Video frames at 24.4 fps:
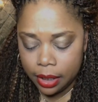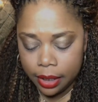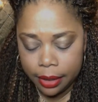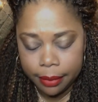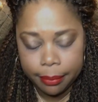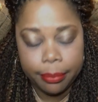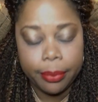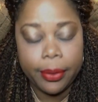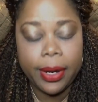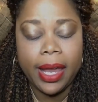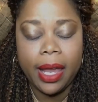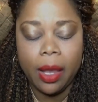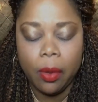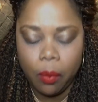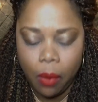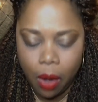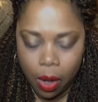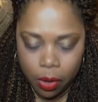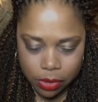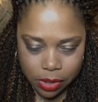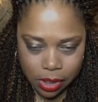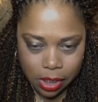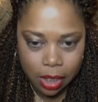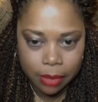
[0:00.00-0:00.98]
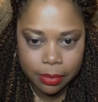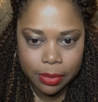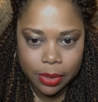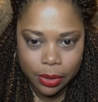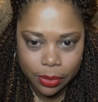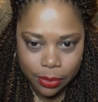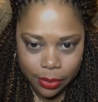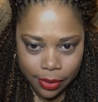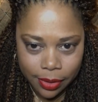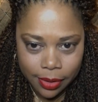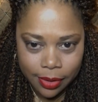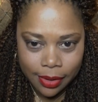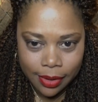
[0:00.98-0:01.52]
And Brad walks up to
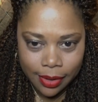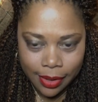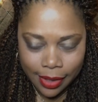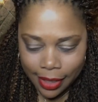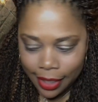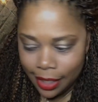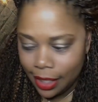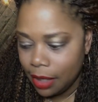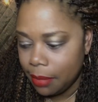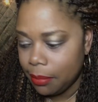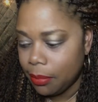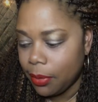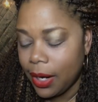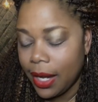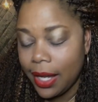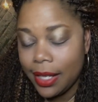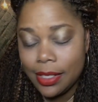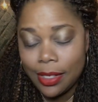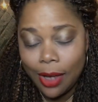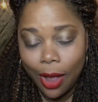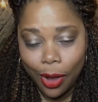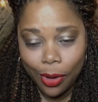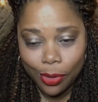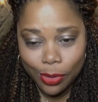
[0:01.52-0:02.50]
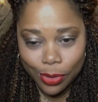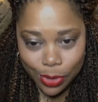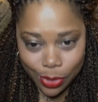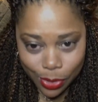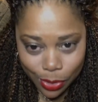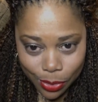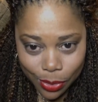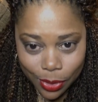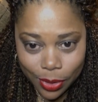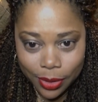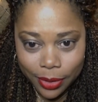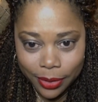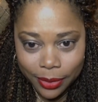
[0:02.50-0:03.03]
her, and Brad talks to
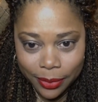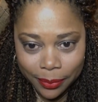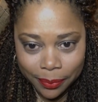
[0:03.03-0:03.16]
her,